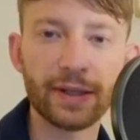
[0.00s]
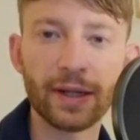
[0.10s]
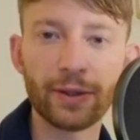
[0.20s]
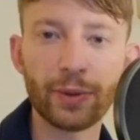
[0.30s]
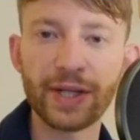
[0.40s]

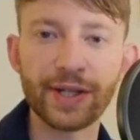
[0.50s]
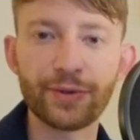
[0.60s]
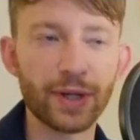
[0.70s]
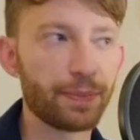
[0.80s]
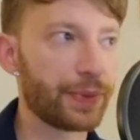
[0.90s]
Crazy
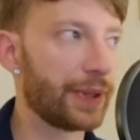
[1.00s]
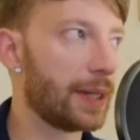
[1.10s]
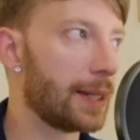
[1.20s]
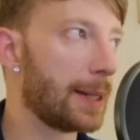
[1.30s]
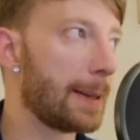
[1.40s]
trip.
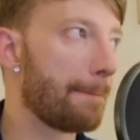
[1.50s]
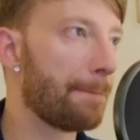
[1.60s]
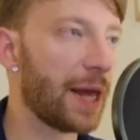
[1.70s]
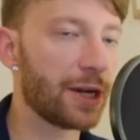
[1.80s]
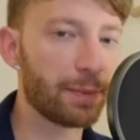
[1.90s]

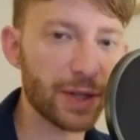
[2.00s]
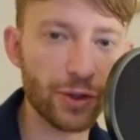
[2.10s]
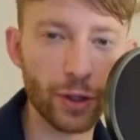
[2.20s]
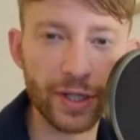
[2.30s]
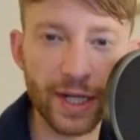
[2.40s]
Ended up in
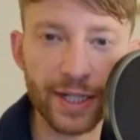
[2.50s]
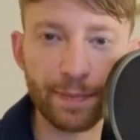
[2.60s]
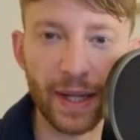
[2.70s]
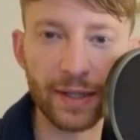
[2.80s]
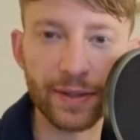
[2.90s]
Georgia,
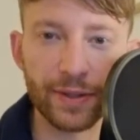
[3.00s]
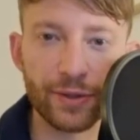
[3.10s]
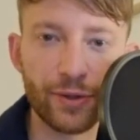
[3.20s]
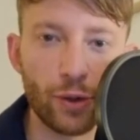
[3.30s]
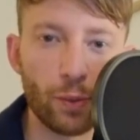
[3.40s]
spent
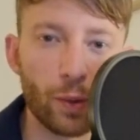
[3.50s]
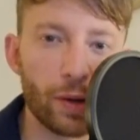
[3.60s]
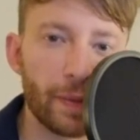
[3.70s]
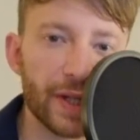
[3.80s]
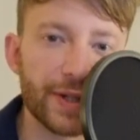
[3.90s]
2 more
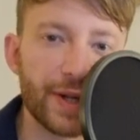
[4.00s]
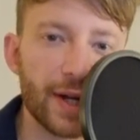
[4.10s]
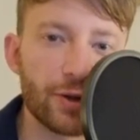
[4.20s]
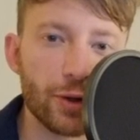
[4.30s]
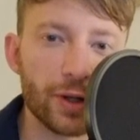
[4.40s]
months
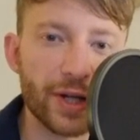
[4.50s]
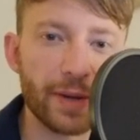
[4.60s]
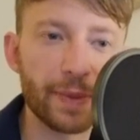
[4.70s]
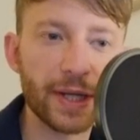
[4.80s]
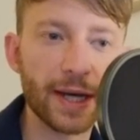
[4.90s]
there, Georgia,
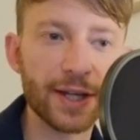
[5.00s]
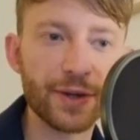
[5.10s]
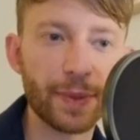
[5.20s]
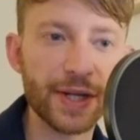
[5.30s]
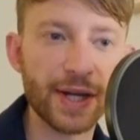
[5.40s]
Armenia,
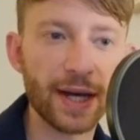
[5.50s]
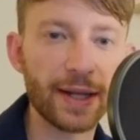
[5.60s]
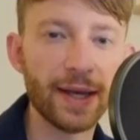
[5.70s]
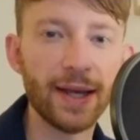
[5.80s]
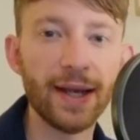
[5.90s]
Azerbaijan.
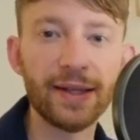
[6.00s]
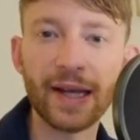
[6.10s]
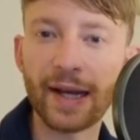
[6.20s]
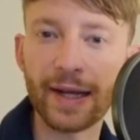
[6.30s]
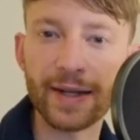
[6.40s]

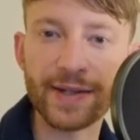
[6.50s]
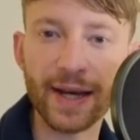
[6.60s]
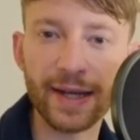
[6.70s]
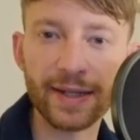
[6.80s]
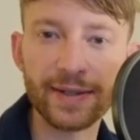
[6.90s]
Then I
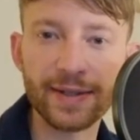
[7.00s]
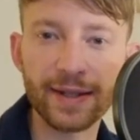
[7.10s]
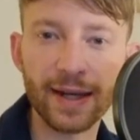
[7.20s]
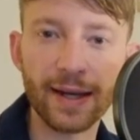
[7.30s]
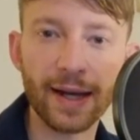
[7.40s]
decided
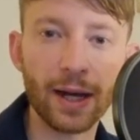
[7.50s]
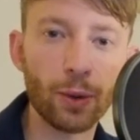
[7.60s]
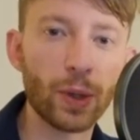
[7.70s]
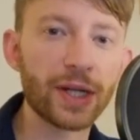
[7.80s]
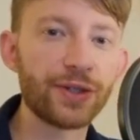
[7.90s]
I
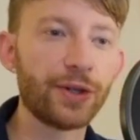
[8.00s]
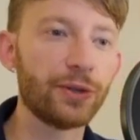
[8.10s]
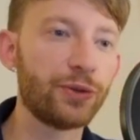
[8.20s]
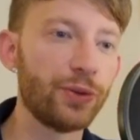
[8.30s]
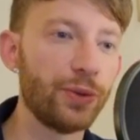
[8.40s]
wanted to go
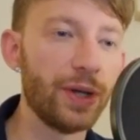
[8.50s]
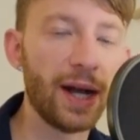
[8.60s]
to